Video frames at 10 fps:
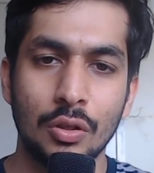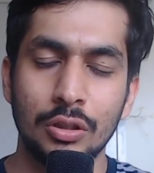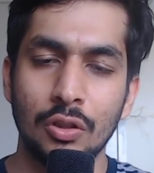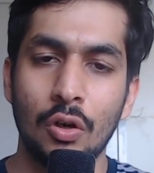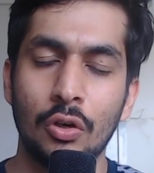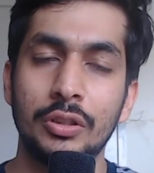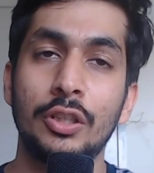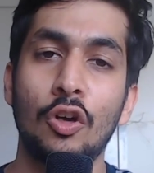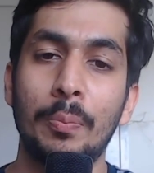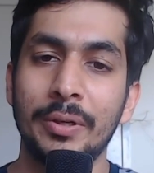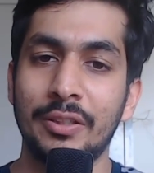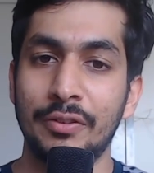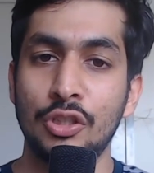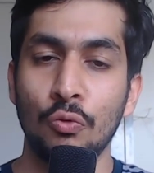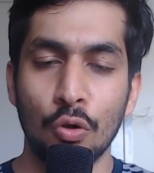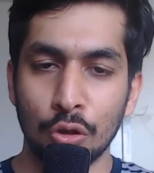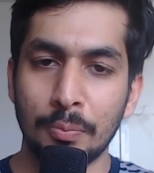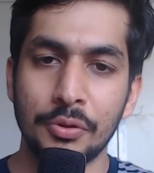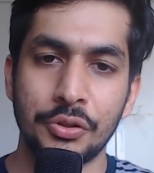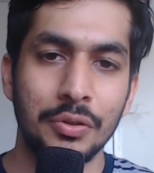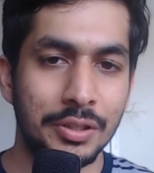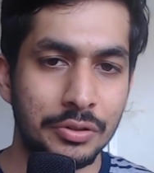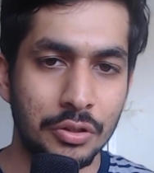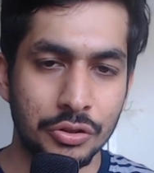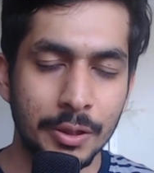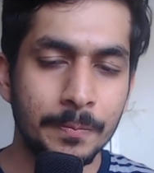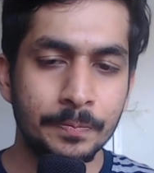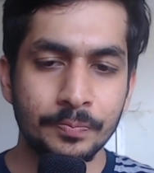or on the topic which you want to pursue research in,